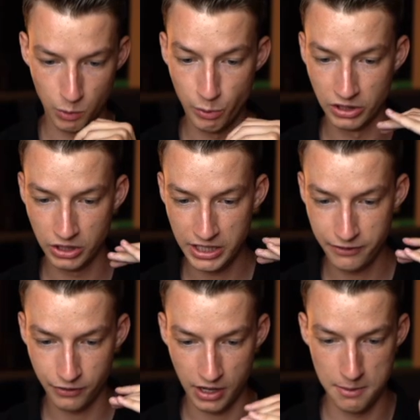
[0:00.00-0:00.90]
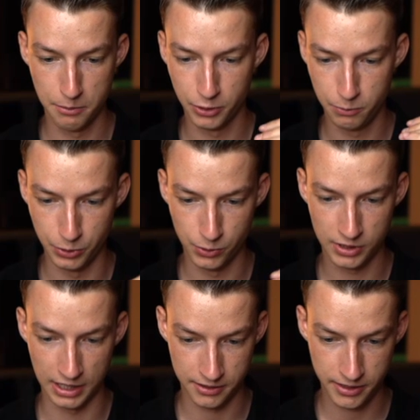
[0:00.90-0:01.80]
We will leave input
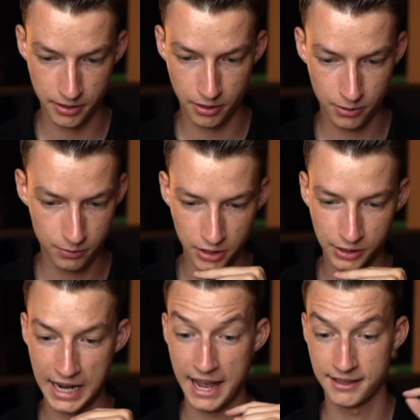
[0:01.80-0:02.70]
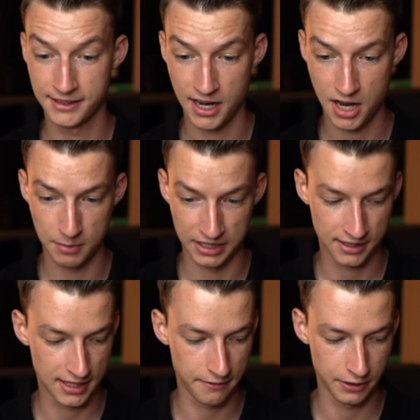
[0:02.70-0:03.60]
boost at zero, look ahead time at
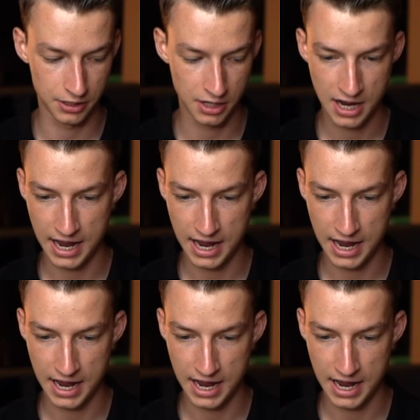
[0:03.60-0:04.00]
seven,